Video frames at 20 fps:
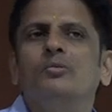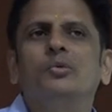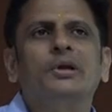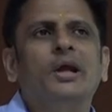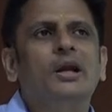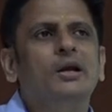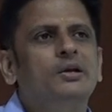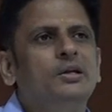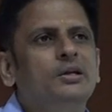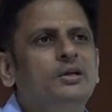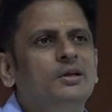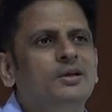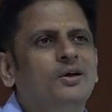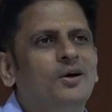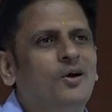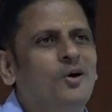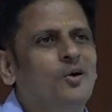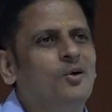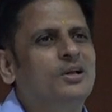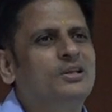morality
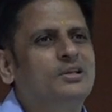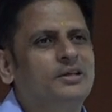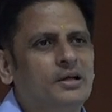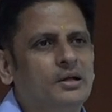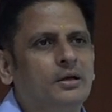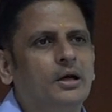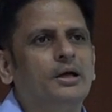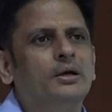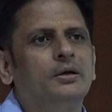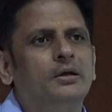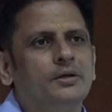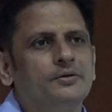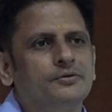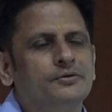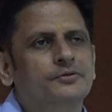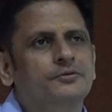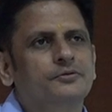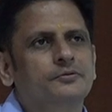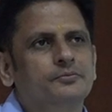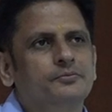or ethical
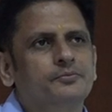guidelines.